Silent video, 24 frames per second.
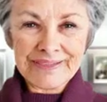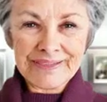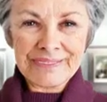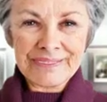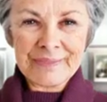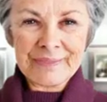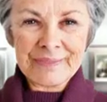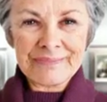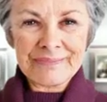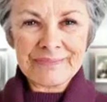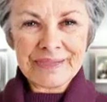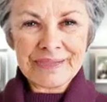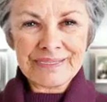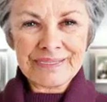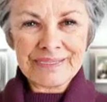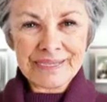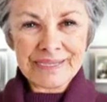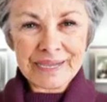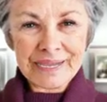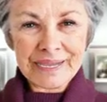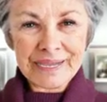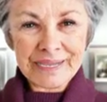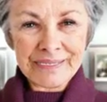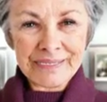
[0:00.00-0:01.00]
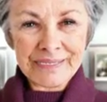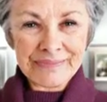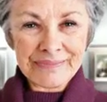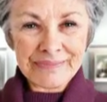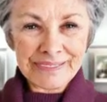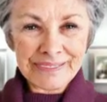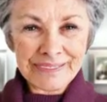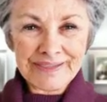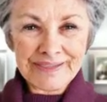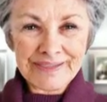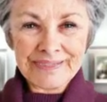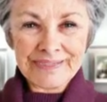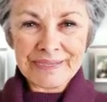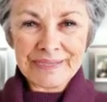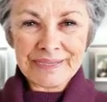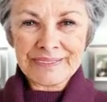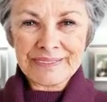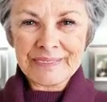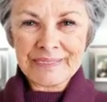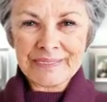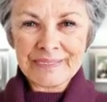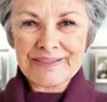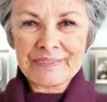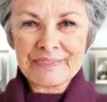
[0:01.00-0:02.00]
This could be a sign of a
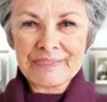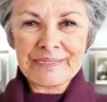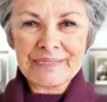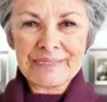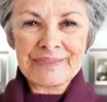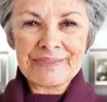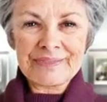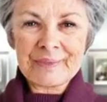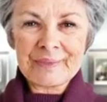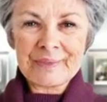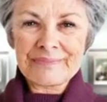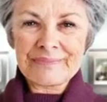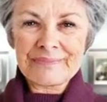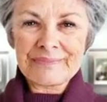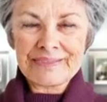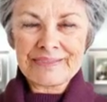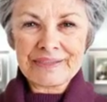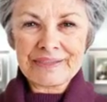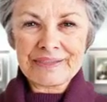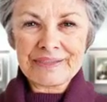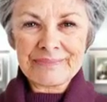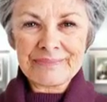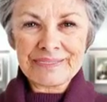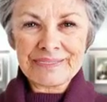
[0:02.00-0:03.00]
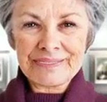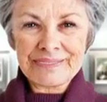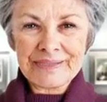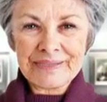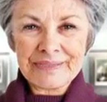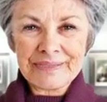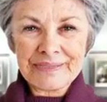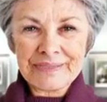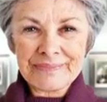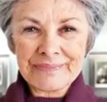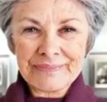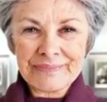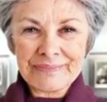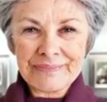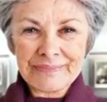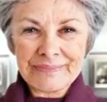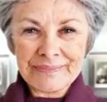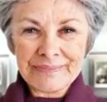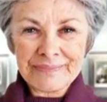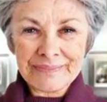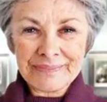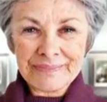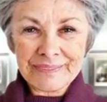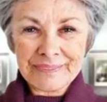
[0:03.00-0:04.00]
serious condition called preeclampsia.
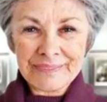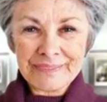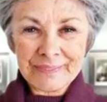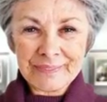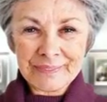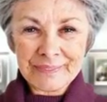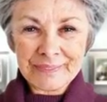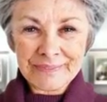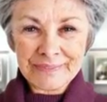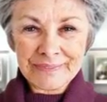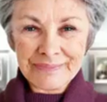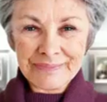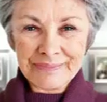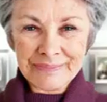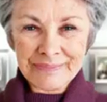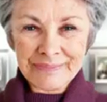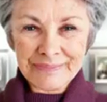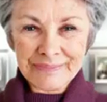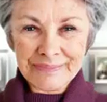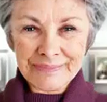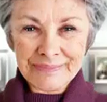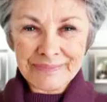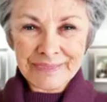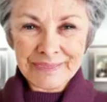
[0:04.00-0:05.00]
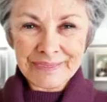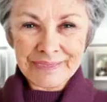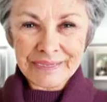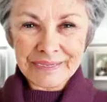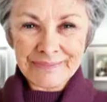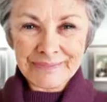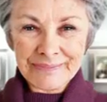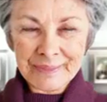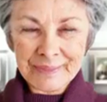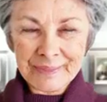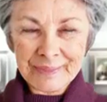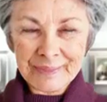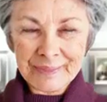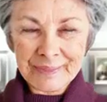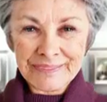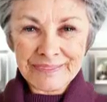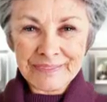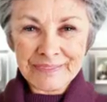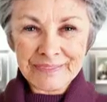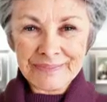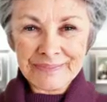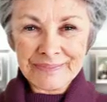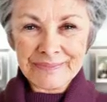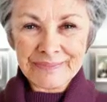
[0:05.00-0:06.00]
2.
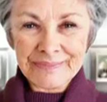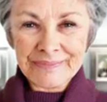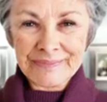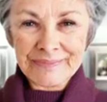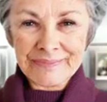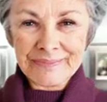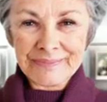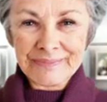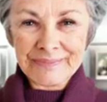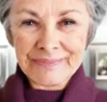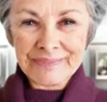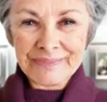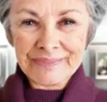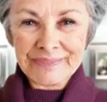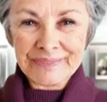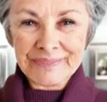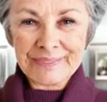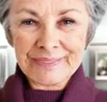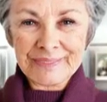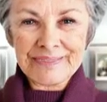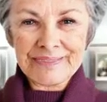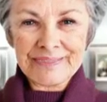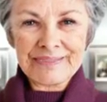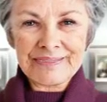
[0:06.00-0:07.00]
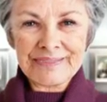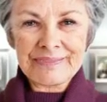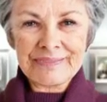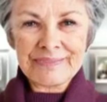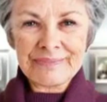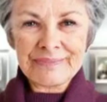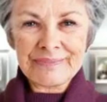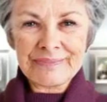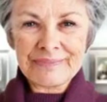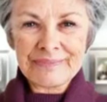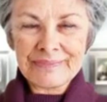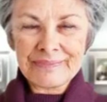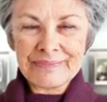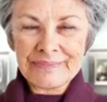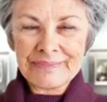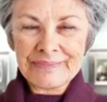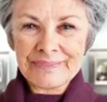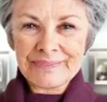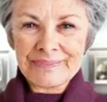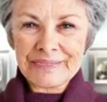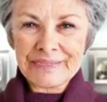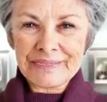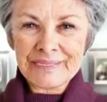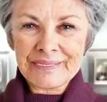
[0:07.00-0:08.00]
Hemorrhoids. 3.
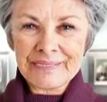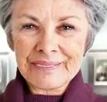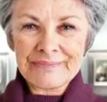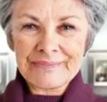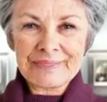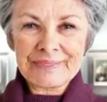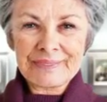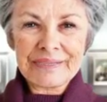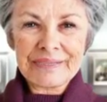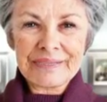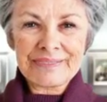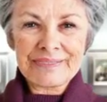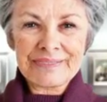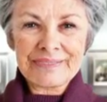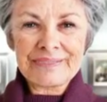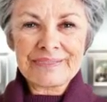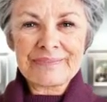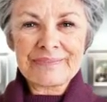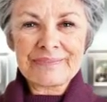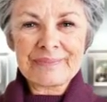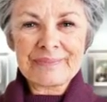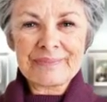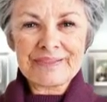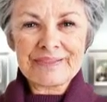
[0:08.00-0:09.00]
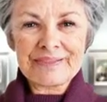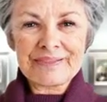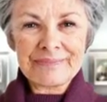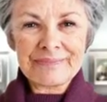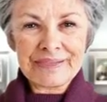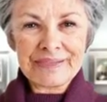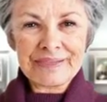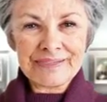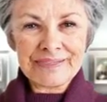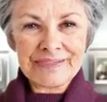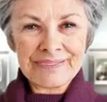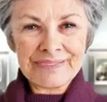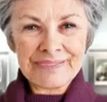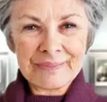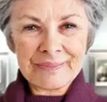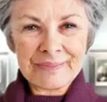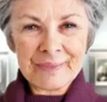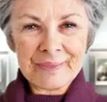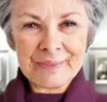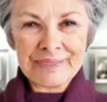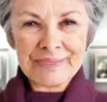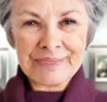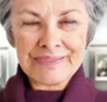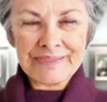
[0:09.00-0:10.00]
Tender breasts, which may leak a
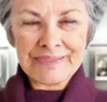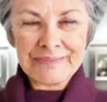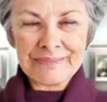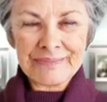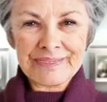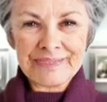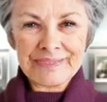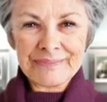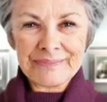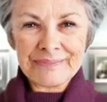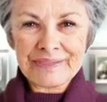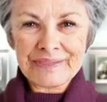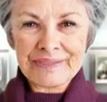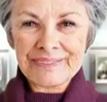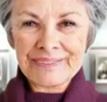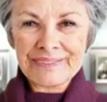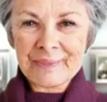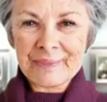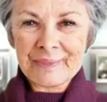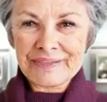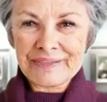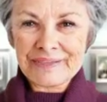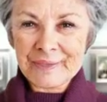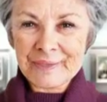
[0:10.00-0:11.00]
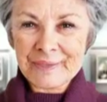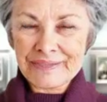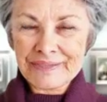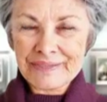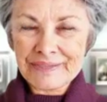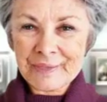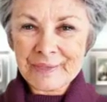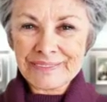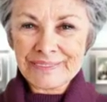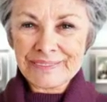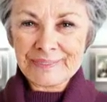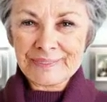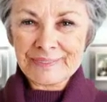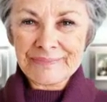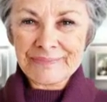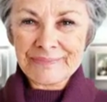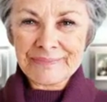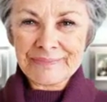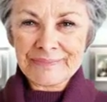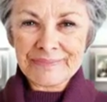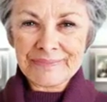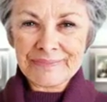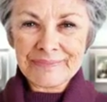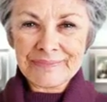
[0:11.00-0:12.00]
watery pre-milk called
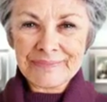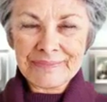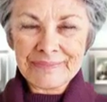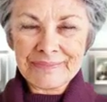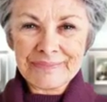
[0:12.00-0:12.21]
colostrum.